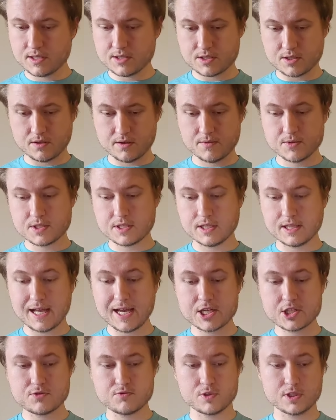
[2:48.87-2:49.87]
So it was the
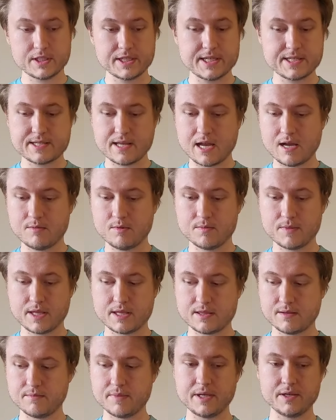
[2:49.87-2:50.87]
last released album
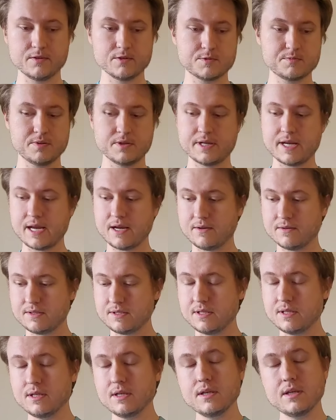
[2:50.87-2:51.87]
that the Beatles put out.